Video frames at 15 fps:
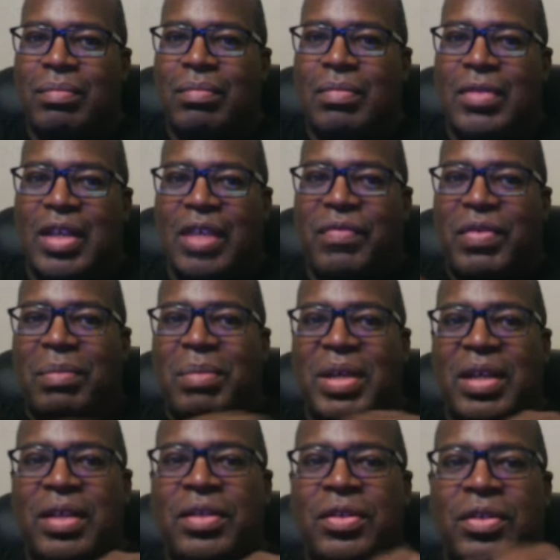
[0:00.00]
if it
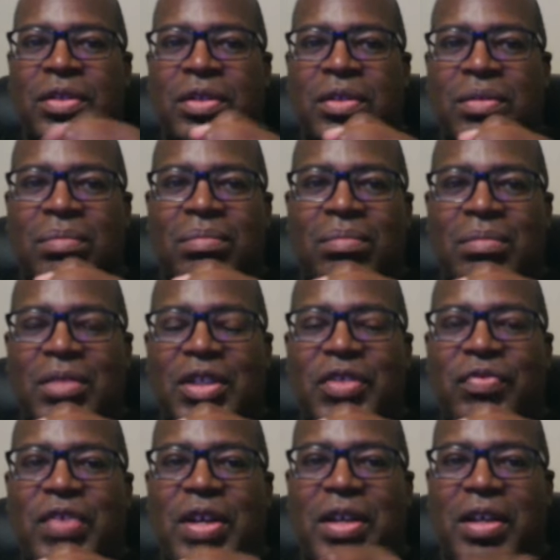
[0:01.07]
bends, it's
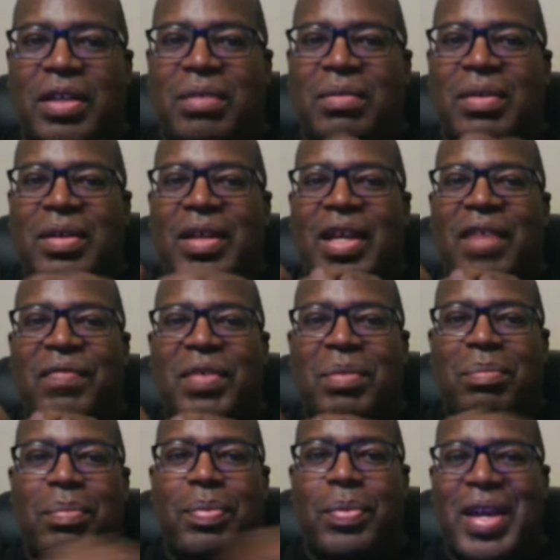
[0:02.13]
funny. If
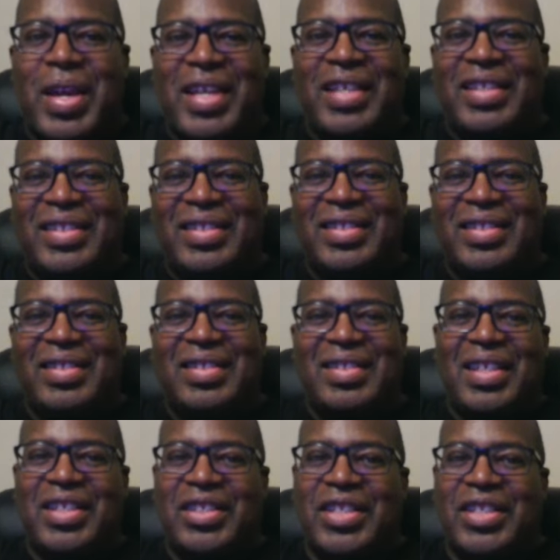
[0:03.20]
it breaks,
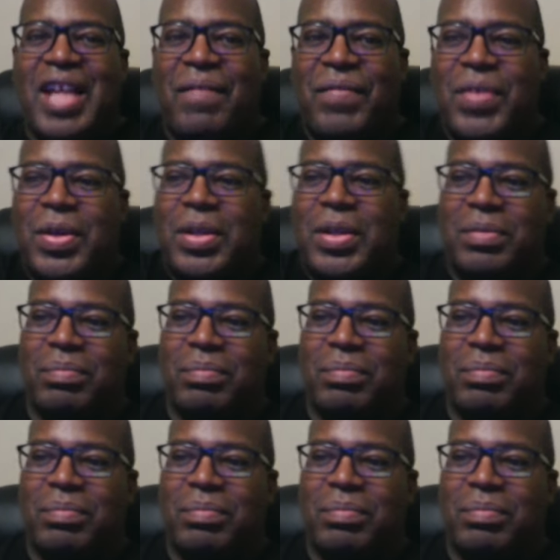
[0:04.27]
it's not funny.